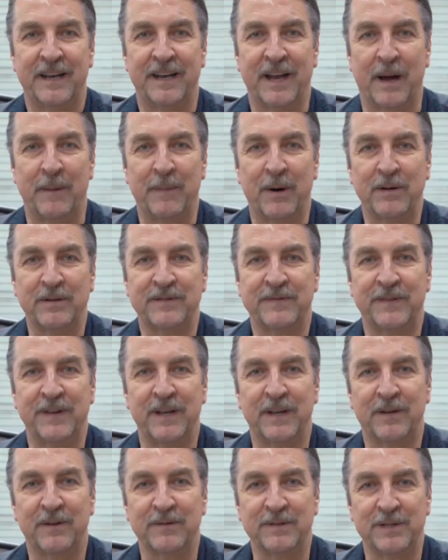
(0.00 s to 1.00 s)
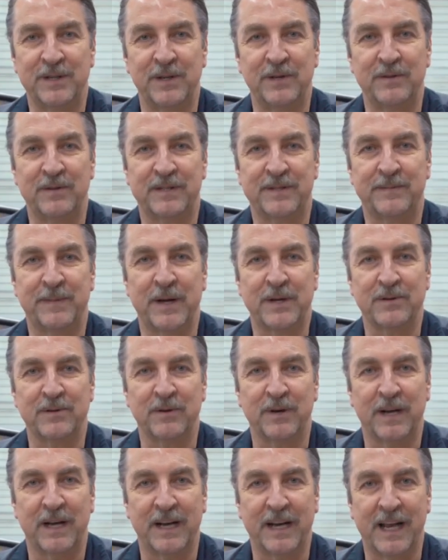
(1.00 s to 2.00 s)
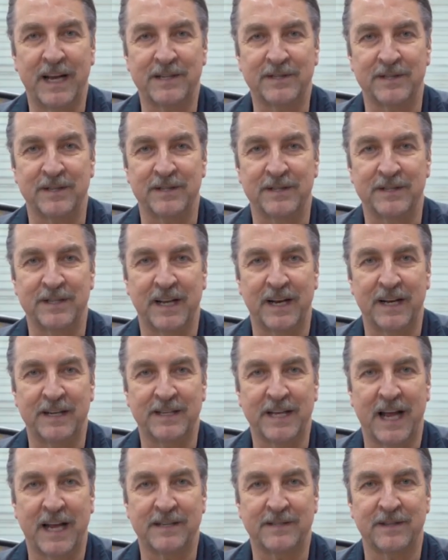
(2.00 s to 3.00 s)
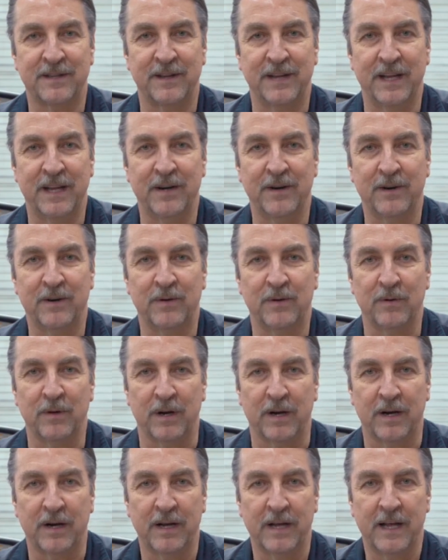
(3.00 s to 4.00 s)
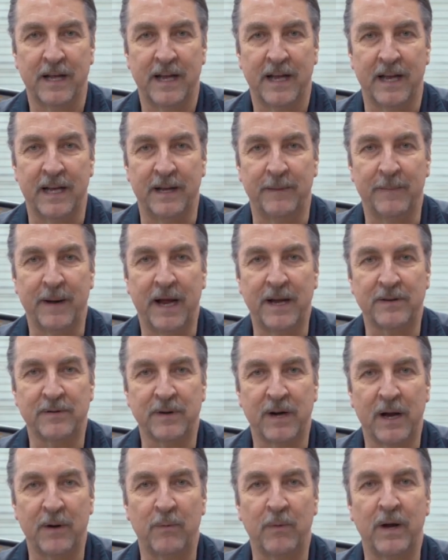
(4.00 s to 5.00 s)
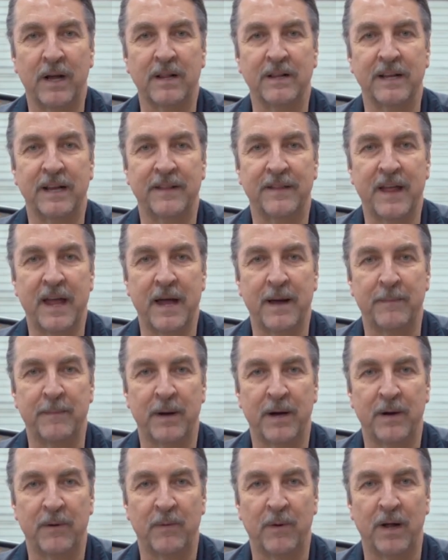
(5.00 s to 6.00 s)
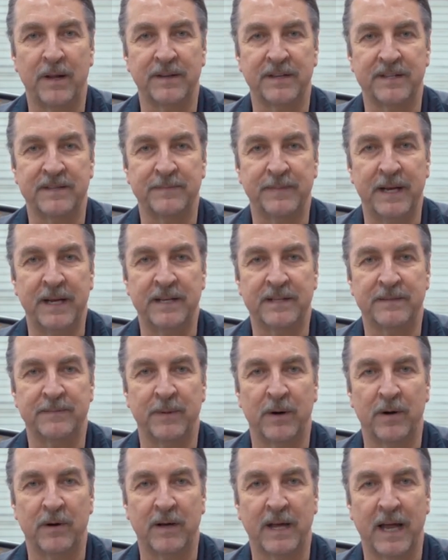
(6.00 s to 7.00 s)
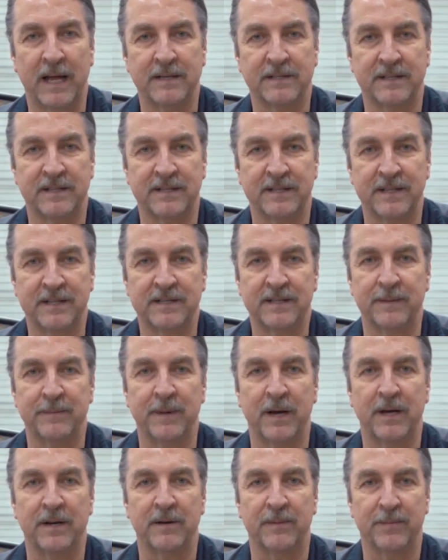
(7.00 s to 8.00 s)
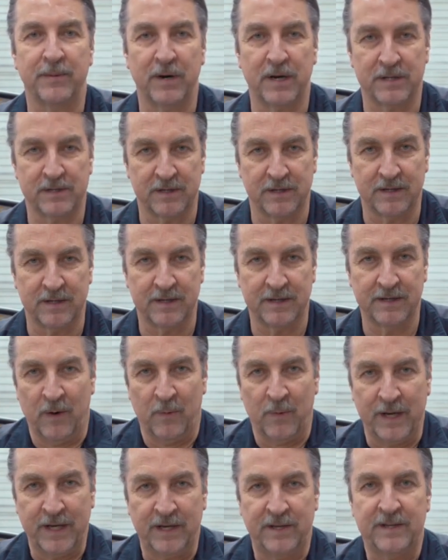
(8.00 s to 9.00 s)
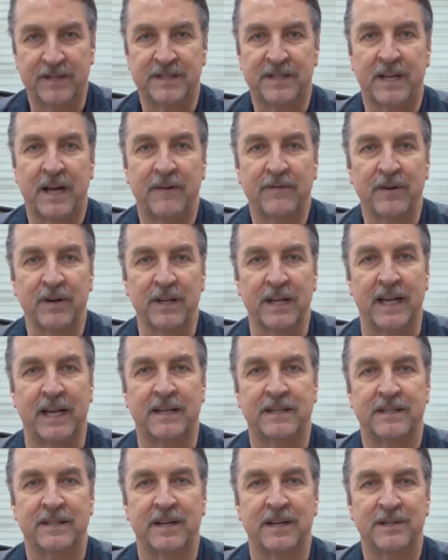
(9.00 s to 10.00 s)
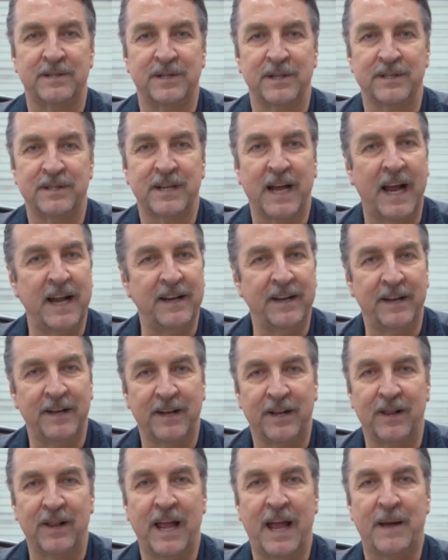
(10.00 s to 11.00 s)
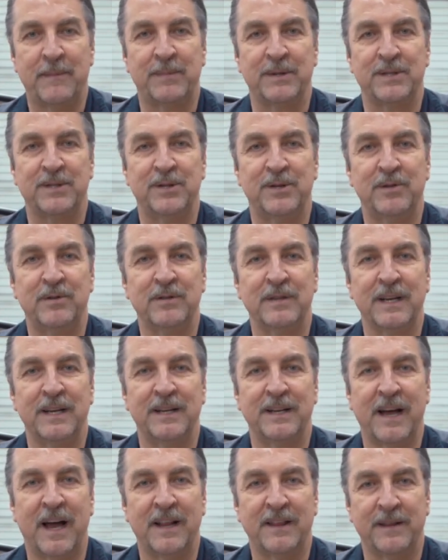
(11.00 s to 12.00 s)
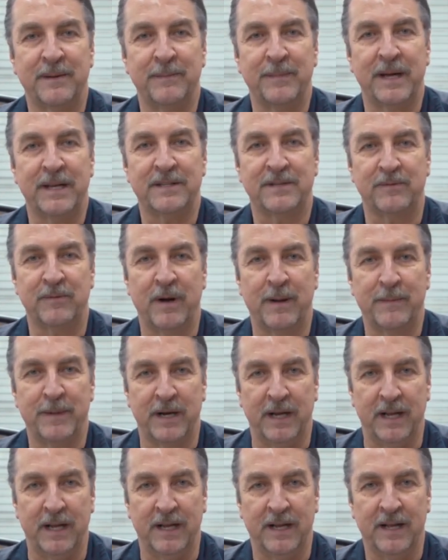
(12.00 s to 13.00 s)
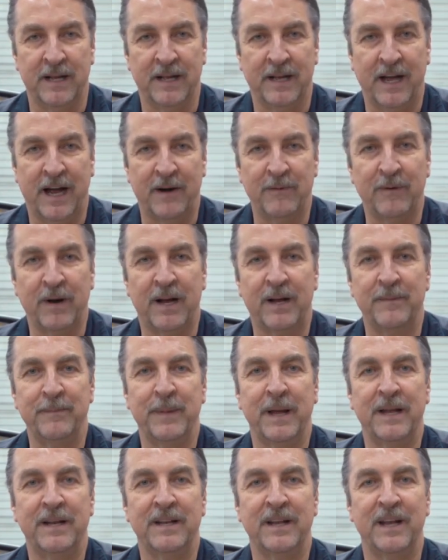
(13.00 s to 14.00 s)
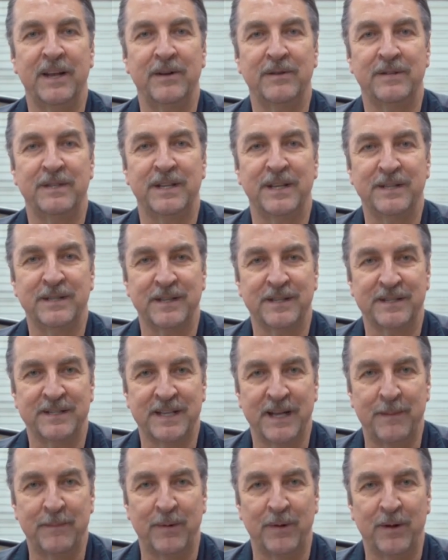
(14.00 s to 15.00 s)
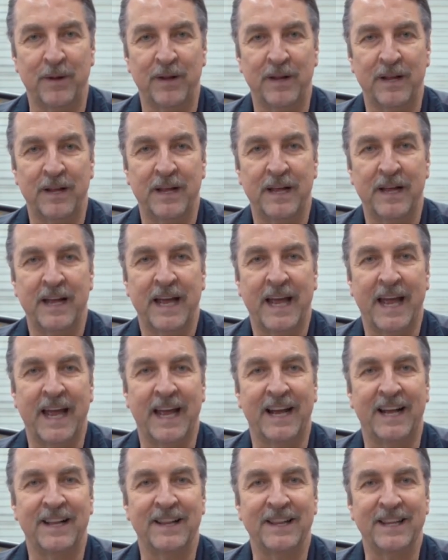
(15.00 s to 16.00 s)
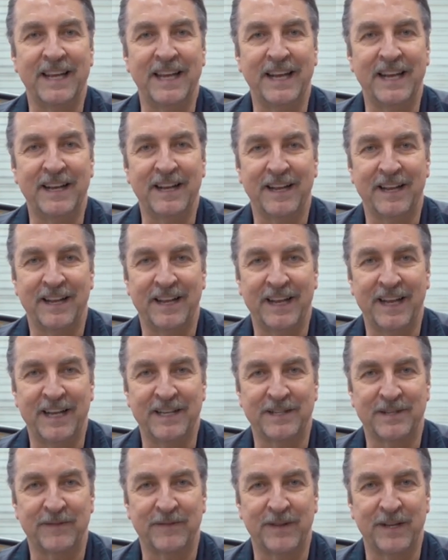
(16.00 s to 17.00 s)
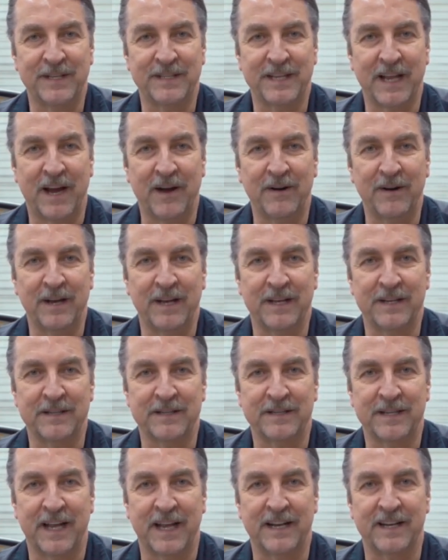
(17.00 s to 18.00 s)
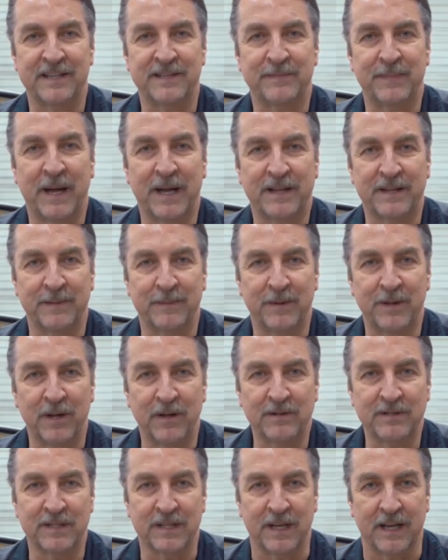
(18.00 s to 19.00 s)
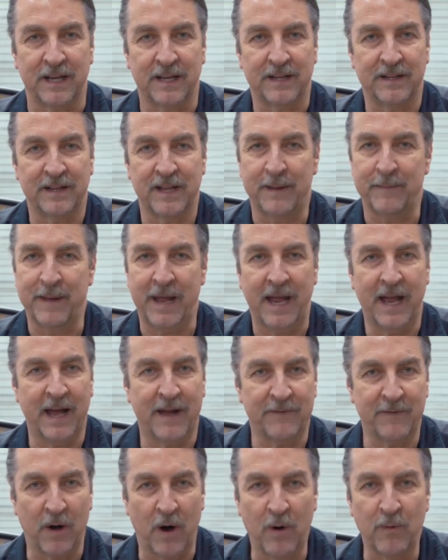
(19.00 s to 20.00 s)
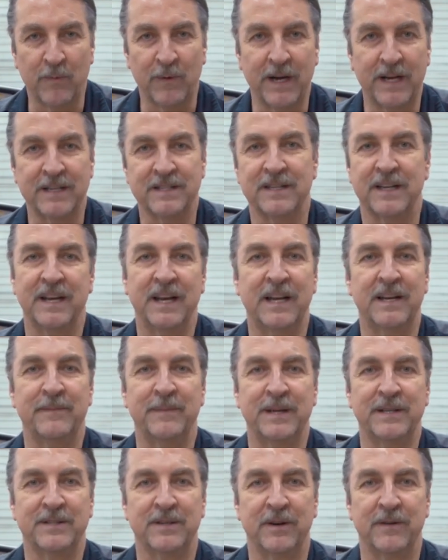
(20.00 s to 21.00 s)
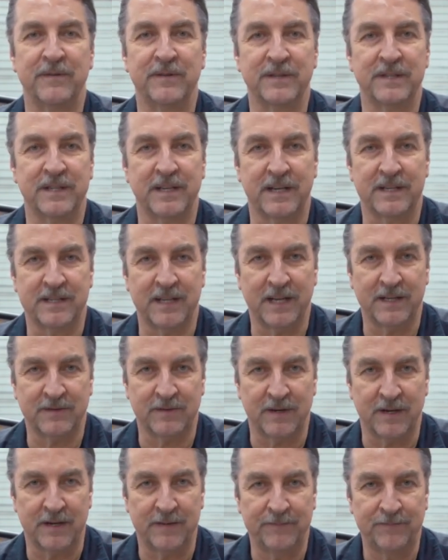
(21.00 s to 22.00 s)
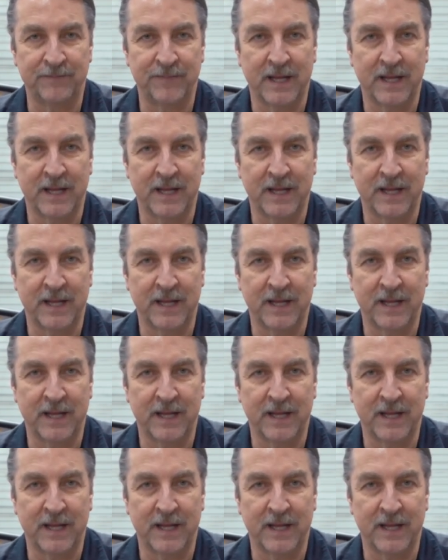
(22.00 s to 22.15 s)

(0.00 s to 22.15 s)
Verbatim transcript: Now most vehicles use special connections that attach to the intercooler and you might try wiggling them while the SpeedSmoke has the system under pressure. When you discover leaks, just tightening the clamp is usually not the best remedy. I recommend that you disassemble and clean each of these areas and inspect them closely. They may have O-rings that need to be serviced, etc.